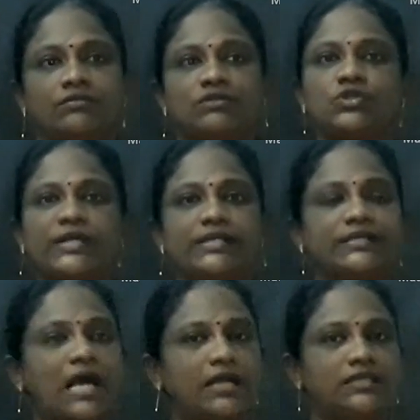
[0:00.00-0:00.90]
So it is
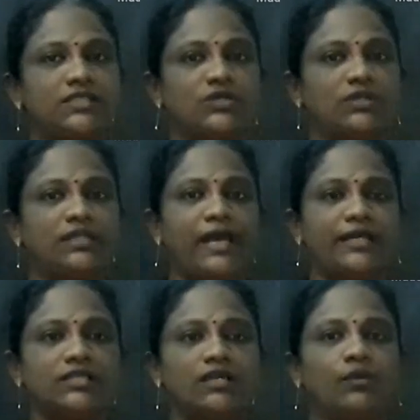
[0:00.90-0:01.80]
understood
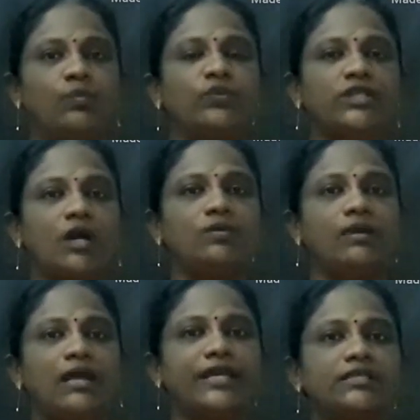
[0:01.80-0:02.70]
that without
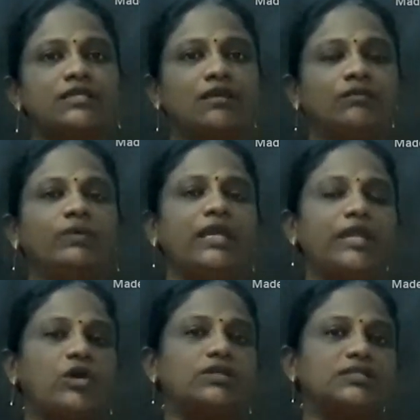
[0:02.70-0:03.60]
light we
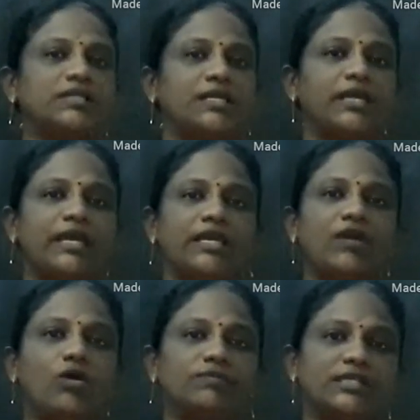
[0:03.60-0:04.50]
cannot see any
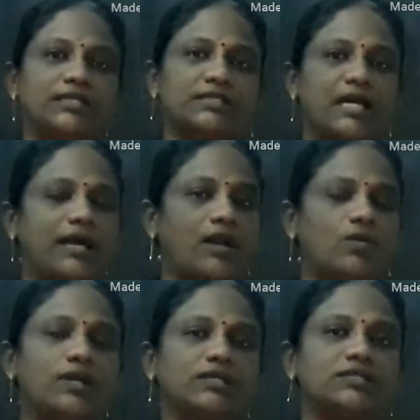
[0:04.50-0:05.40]
objects
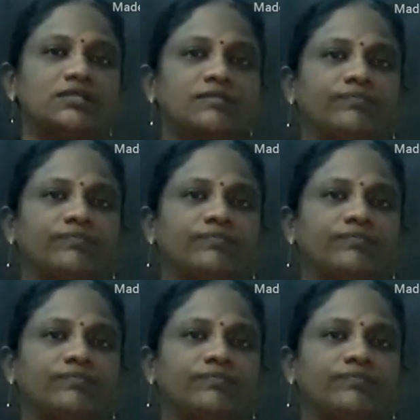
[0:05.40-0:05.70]
around us.